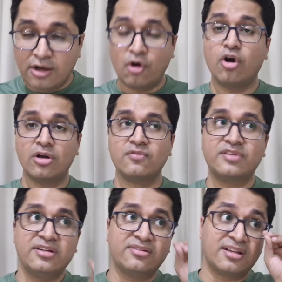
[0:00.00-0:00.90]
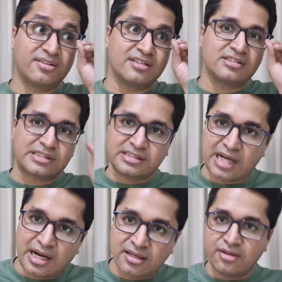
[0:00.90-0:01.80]
all of these things are just
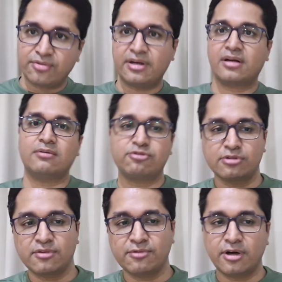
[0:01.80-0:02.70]
jargons when it comes to the